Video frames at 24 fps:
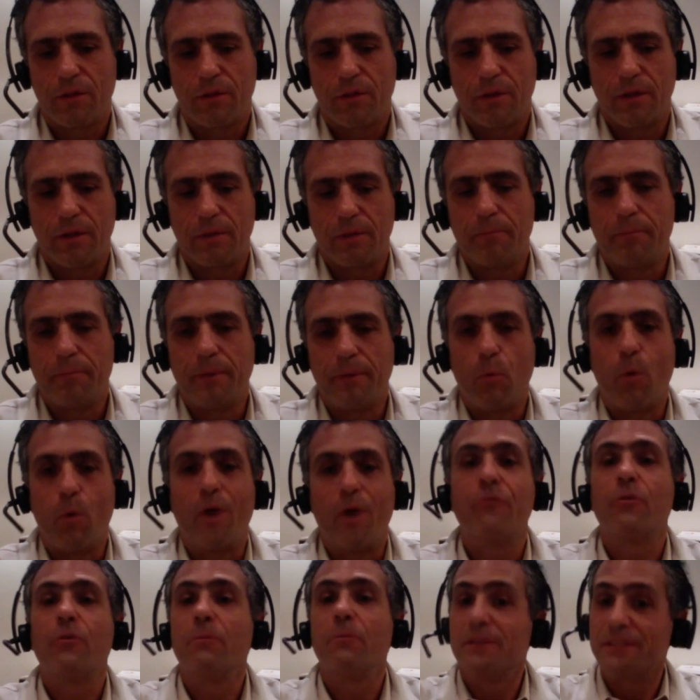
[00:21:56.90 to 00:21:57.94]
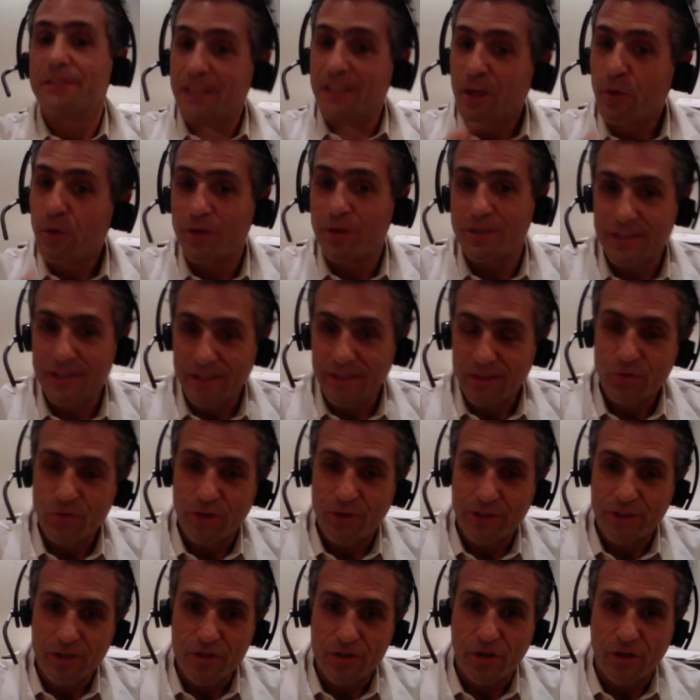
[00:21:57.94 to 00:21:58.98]
it went from a secrecy
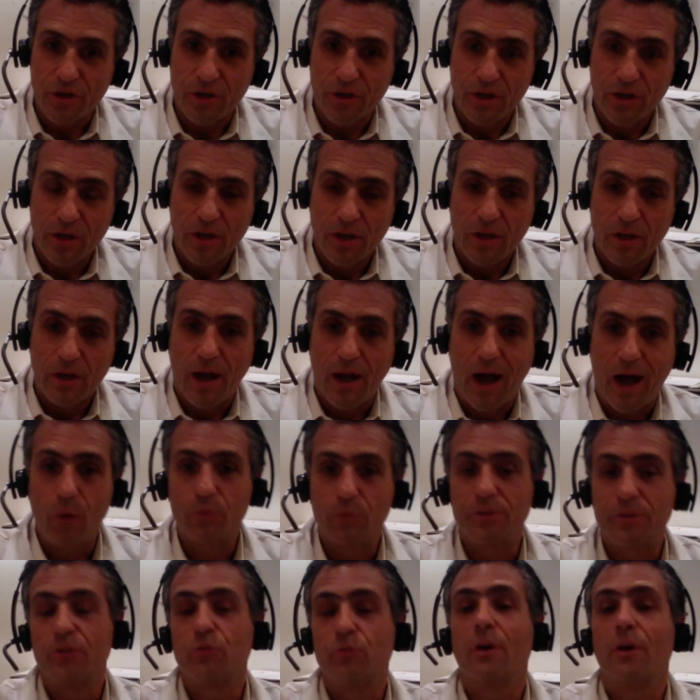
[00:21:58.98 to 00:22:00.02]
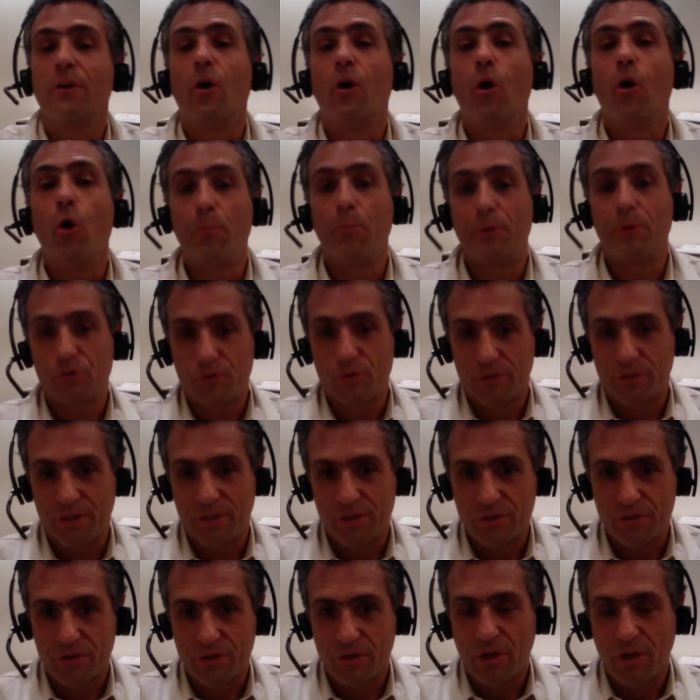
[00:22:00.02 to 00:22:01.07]
tradition out into an open
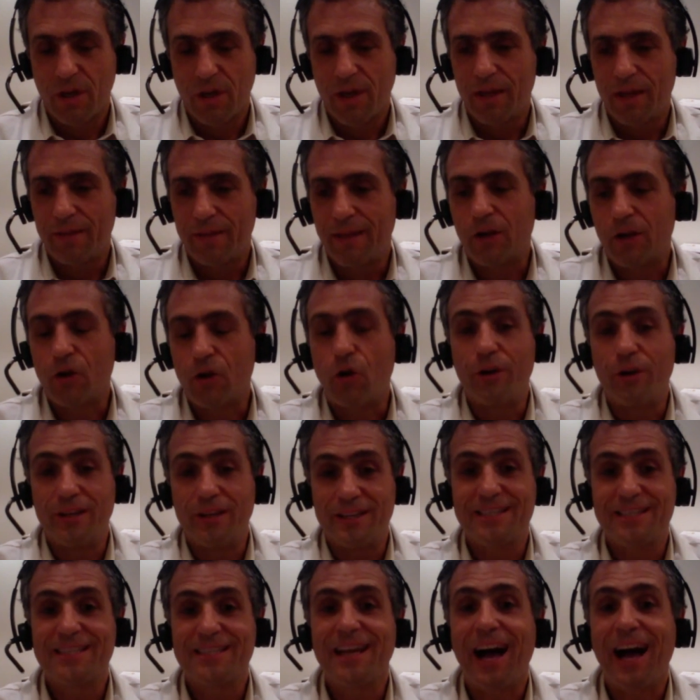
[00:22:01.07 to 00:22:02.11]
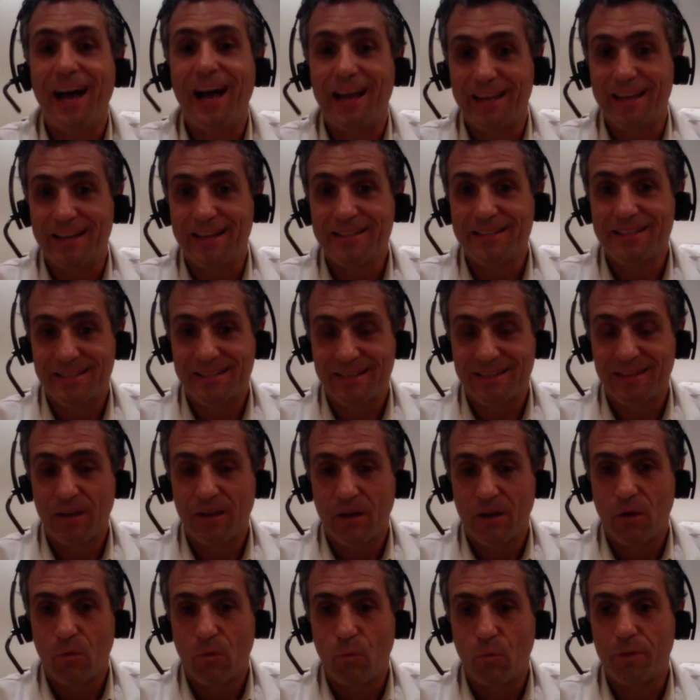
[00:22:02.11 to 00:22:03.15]
tradition. And that coincides
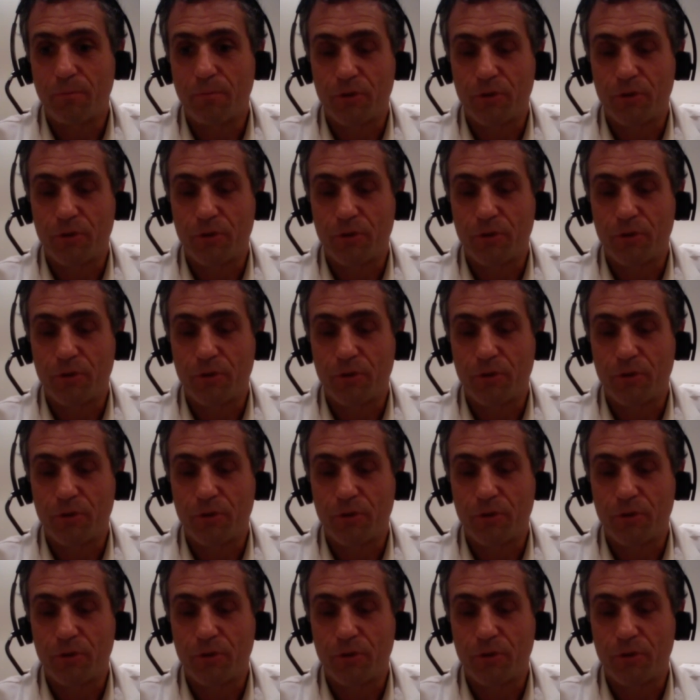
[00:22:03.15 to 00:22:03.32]
with